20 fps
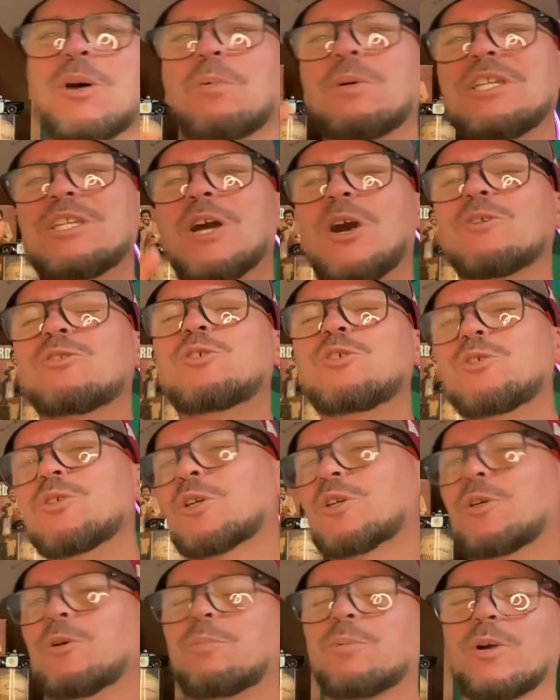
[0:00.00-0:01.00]
we know Junior
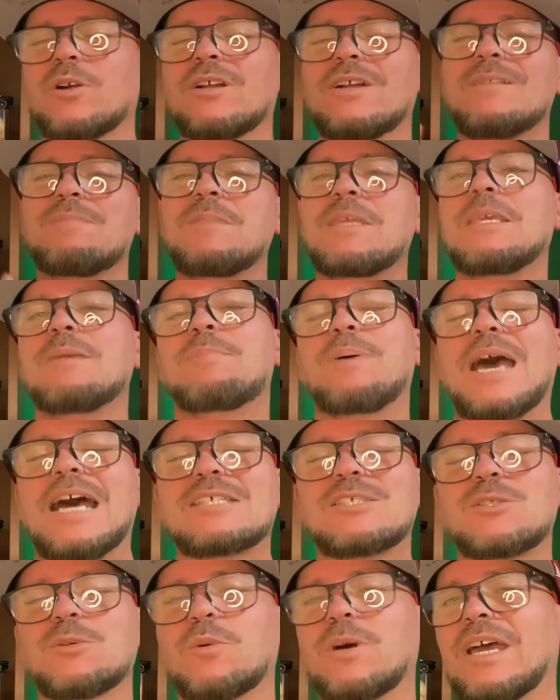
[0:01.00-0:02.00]
Cooper, he
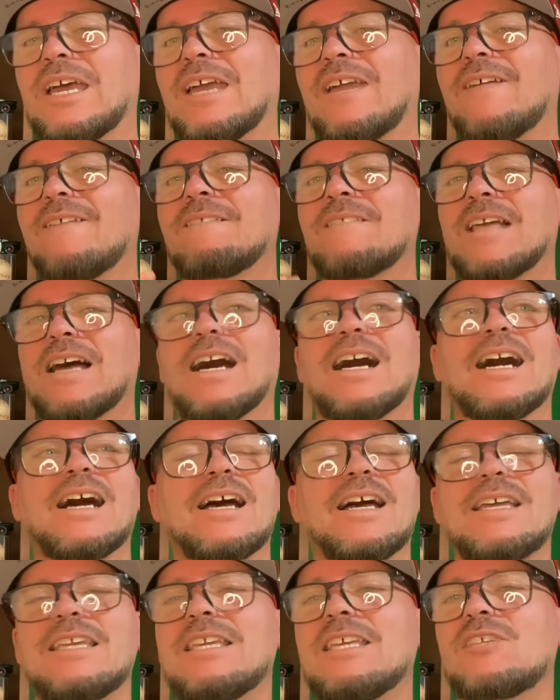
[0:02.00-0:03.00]
passed away.
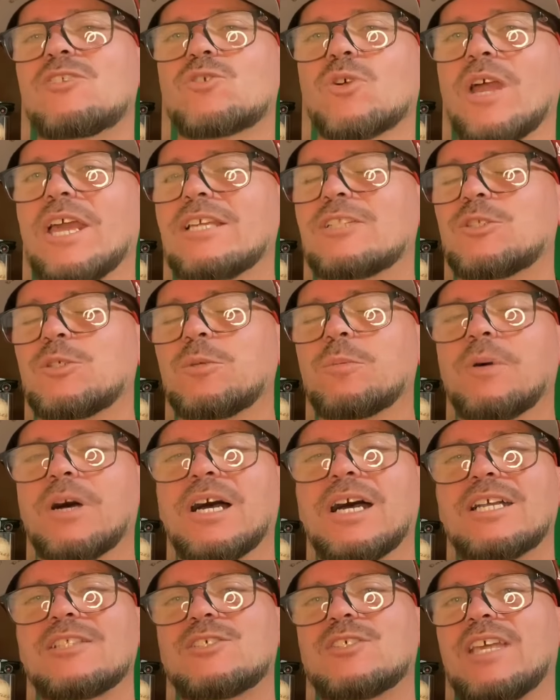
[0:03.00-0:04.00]
He drank too
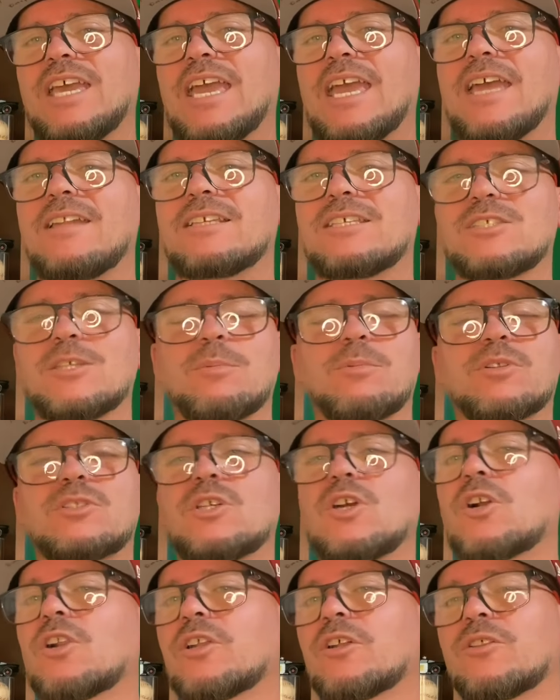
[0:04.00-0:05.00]
much. And because
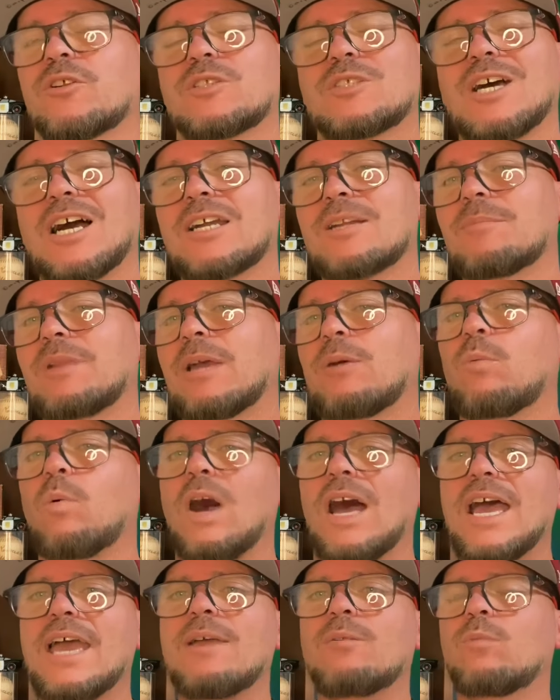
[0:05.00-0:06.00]
earlier they're talking like,
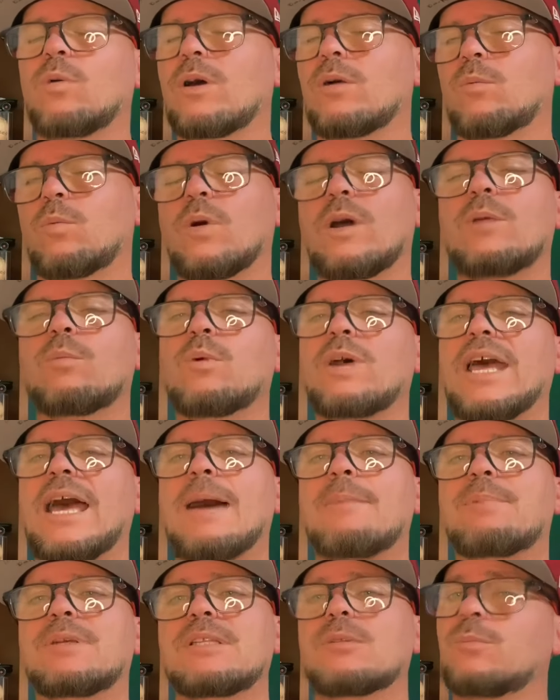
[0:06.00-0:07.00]
why, what
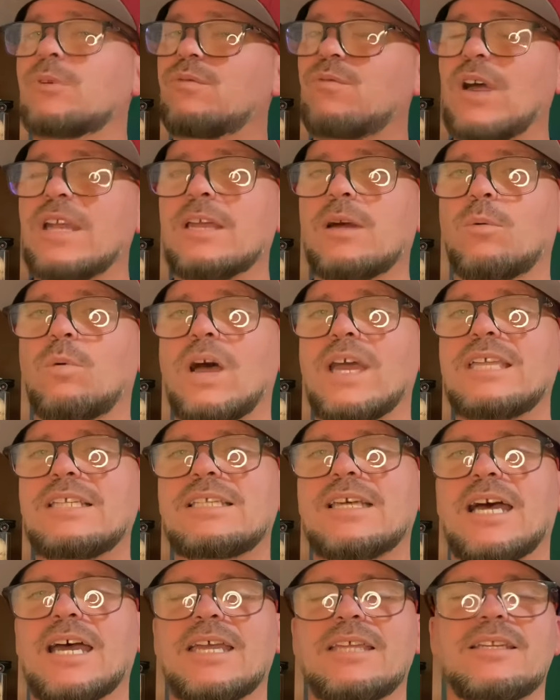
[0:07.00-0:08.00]
happened? Did we find out why he
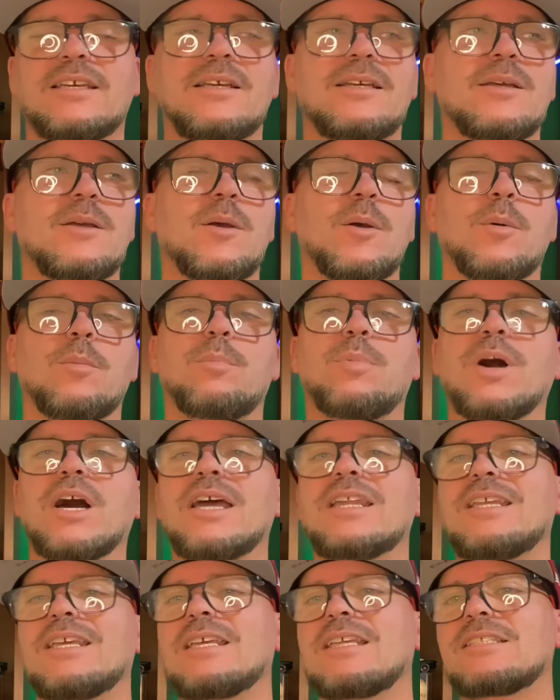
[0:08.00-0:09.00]
died?
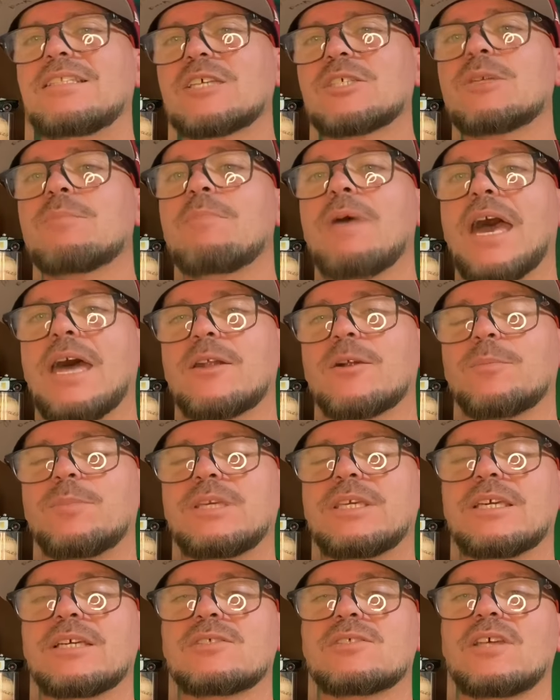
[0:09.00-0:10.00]
But it doesn't matter,
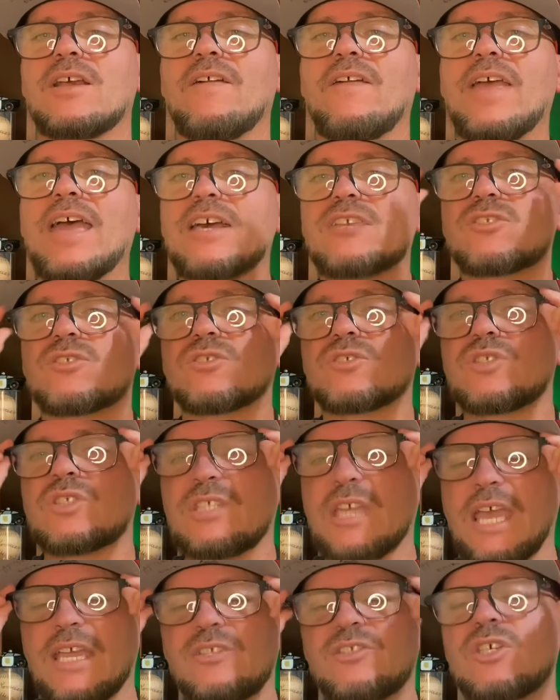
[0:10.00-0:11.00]
because Esther
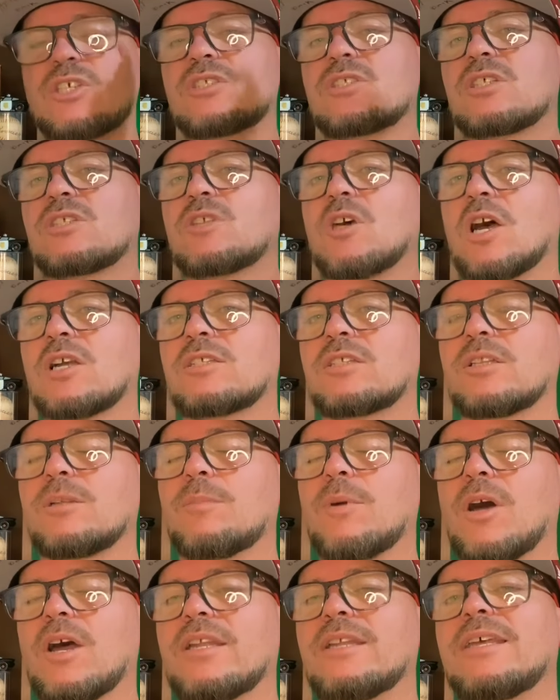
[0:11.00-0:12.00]
stayed just to talk to
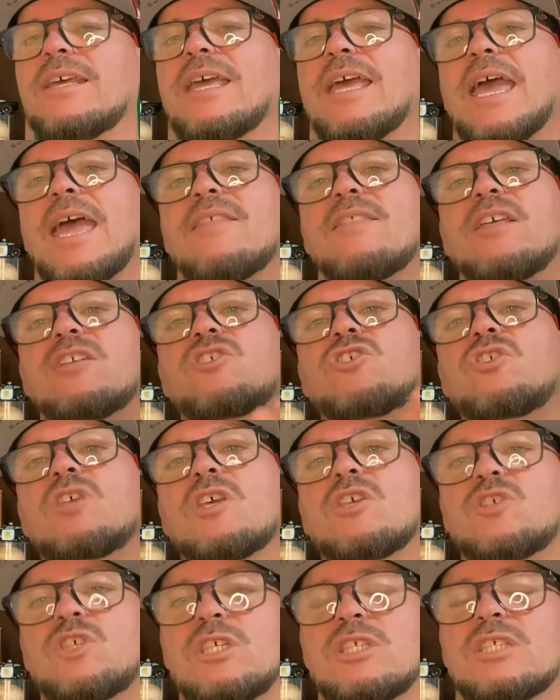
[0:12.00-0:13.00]
Lamont. And then
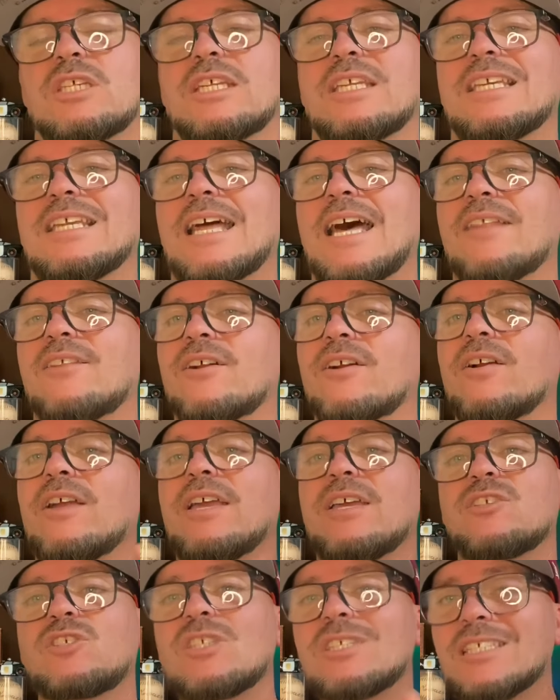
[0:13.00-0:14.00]
she's going to get out of there.
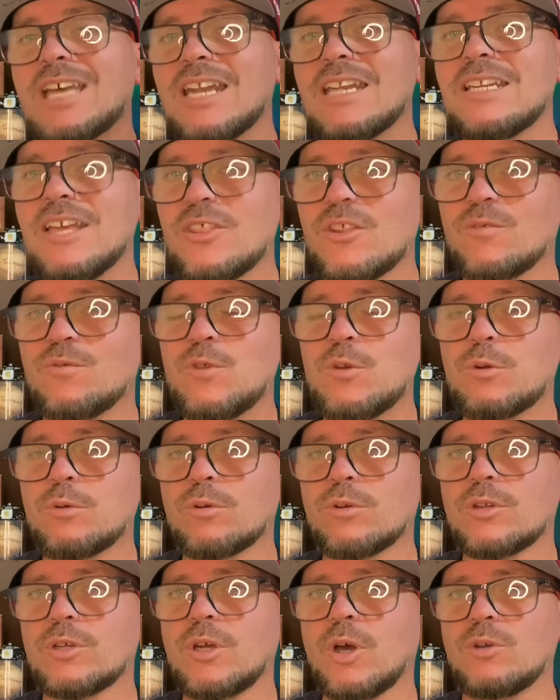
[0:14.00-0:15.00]
She's got another
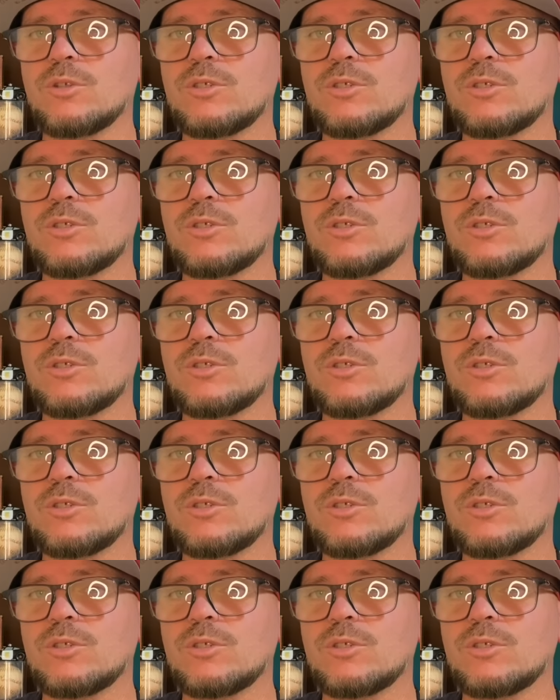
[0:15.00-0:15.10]
funeral to go